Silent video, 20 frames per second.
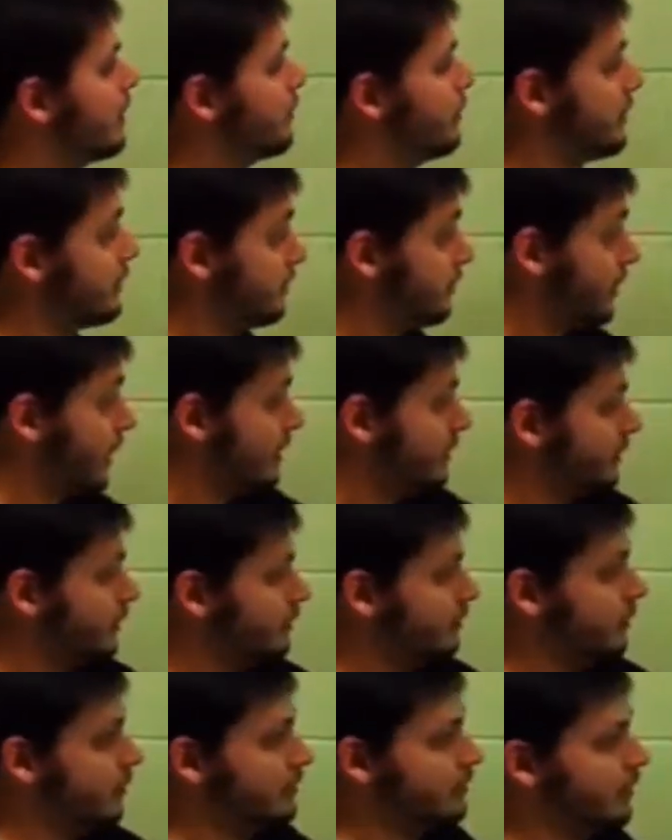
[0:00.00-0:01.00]
We discussed
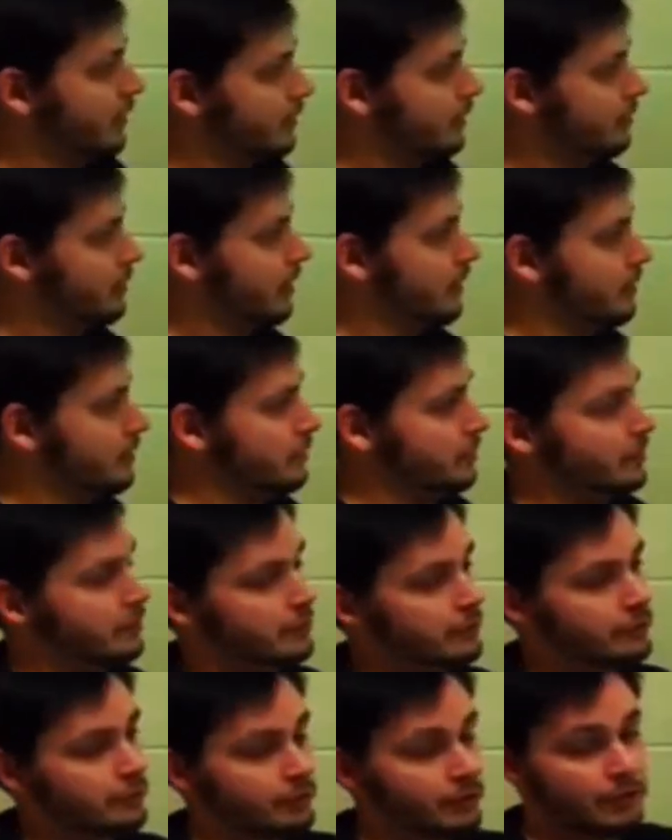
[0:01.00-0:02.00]
it when we talked about
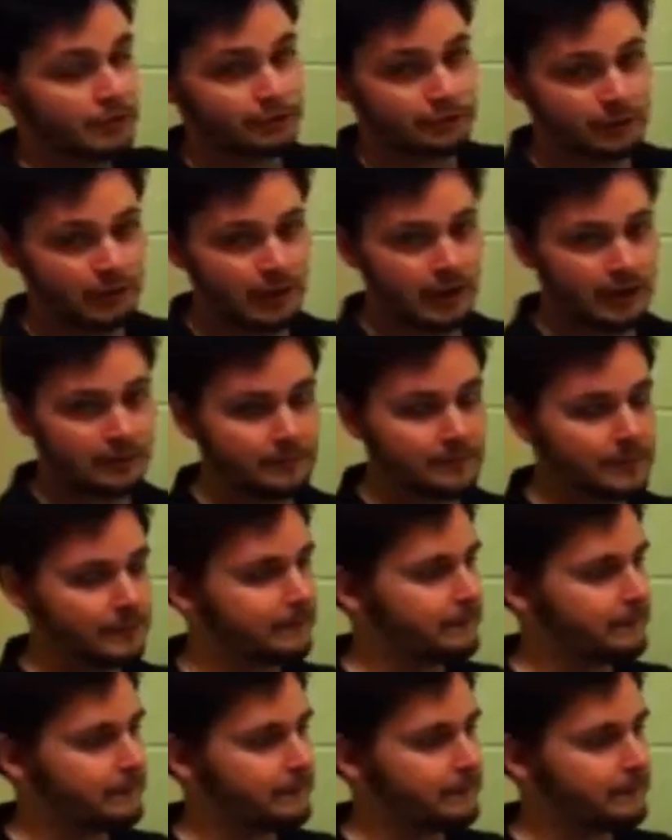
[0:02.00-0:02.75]
Newton's first law.